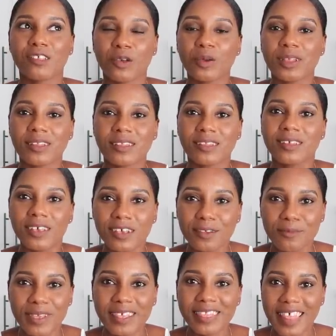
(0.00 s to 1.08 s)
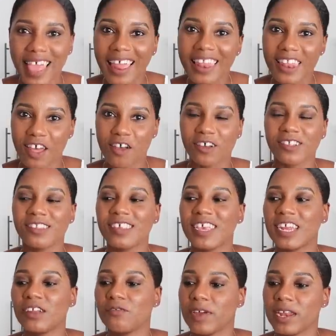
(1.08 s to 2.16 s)
so it took me that long to
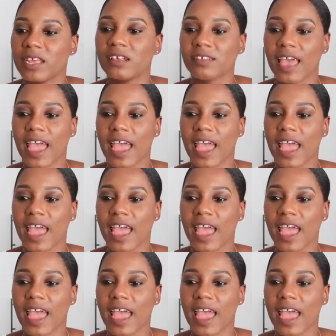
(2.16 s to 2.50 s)
get it ready because